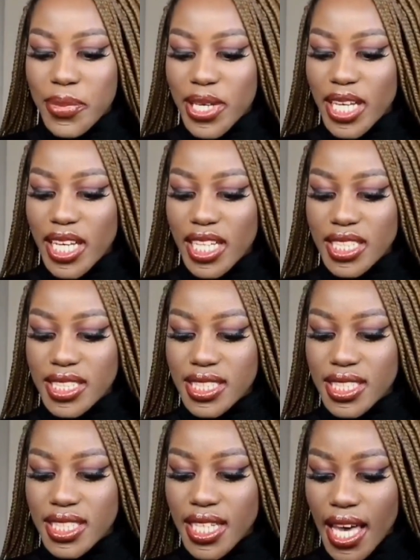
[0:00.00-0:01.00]
But
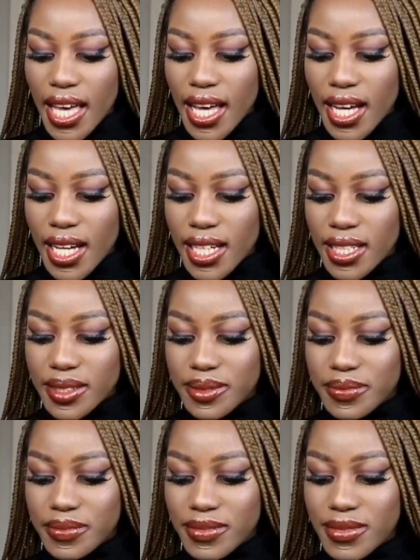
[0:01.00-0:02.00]
yeah,
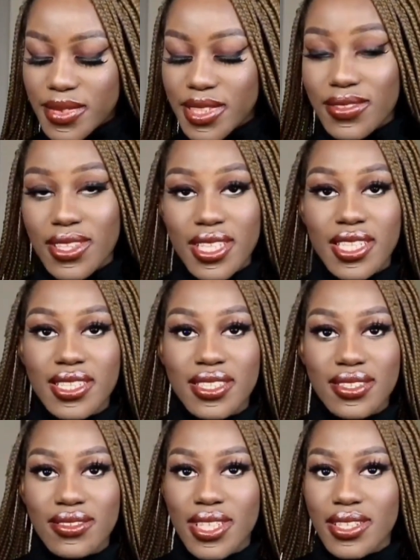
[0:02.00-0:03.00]
the
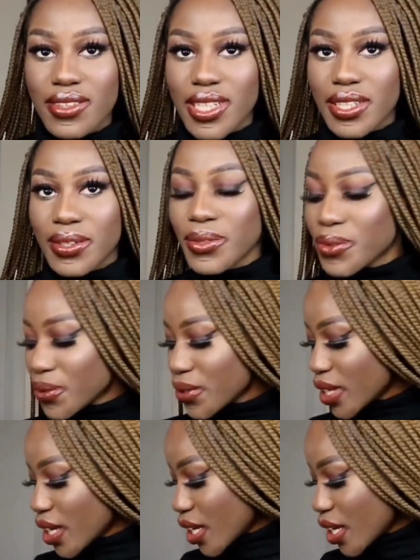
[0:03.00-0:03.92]
foundations are really really cool.